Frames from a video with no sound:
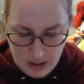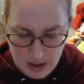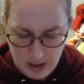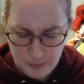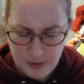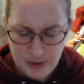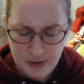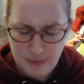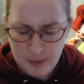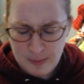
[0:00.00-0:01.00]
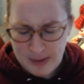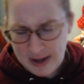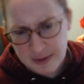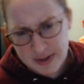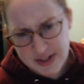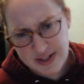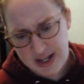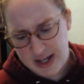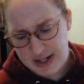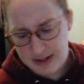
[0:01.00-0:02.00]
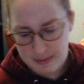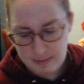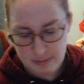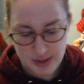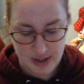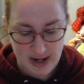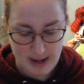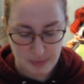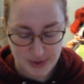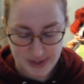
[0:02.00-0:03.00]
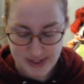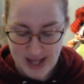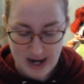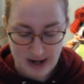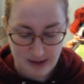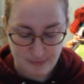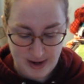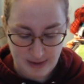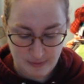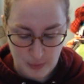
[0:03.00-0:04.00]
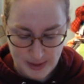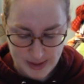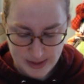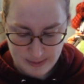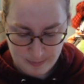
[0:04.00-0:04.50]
I wonder if your battery's dead, Mr. Aborn said in a faint voice.